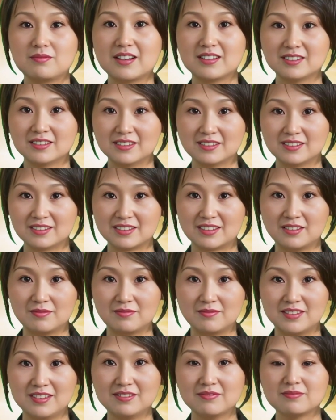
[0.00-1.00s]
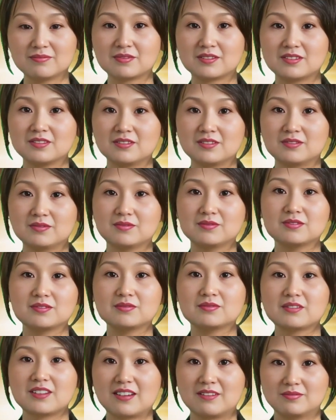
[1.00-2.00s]
is that major American
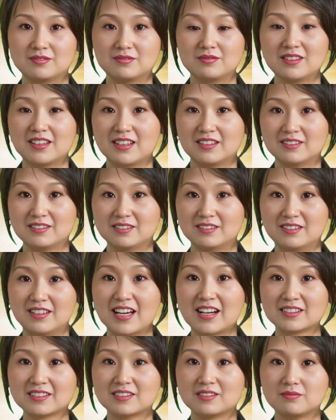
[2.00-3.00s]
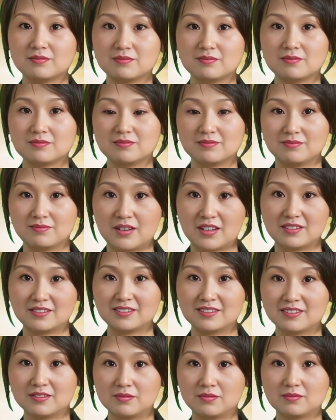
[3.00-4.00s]
shippers have begun to purchase large
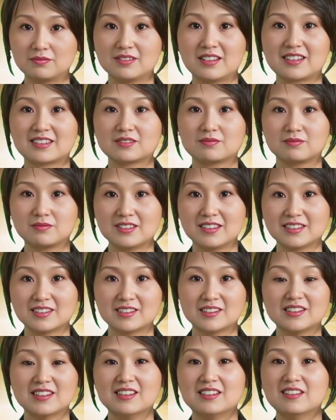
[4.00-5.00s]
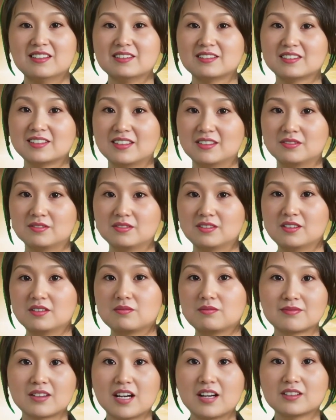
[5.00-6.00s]
quantities of goods from China to increase
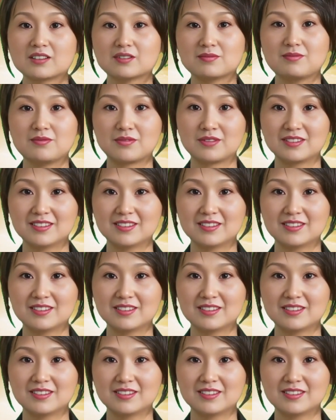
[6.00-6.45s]
inventory.